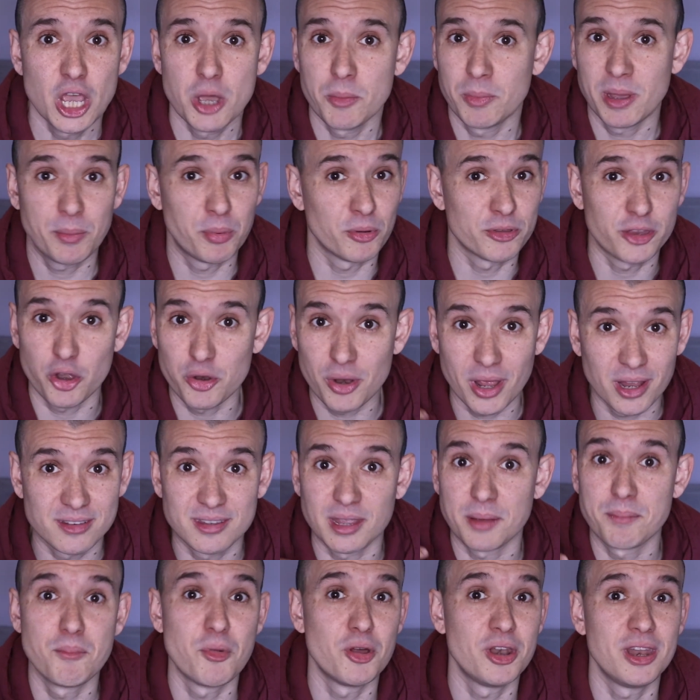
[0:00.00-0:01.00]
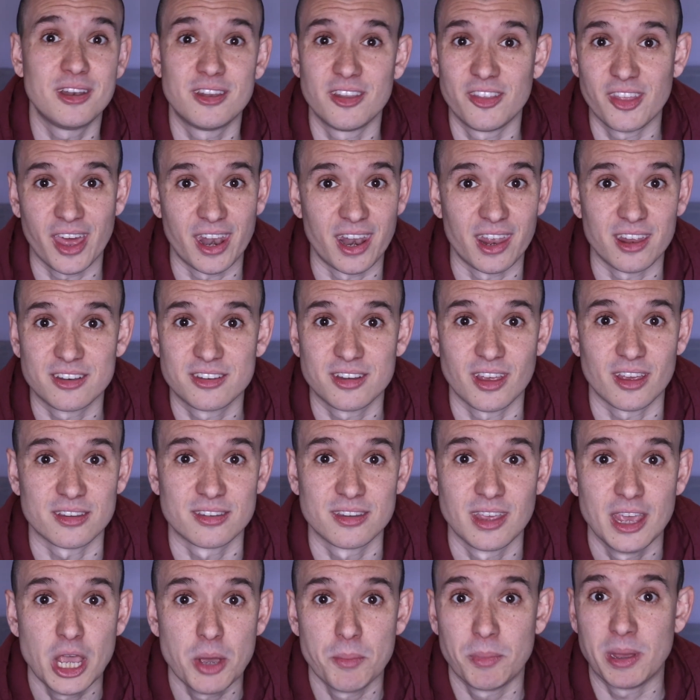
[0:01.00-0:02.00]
people donating money to the NHS,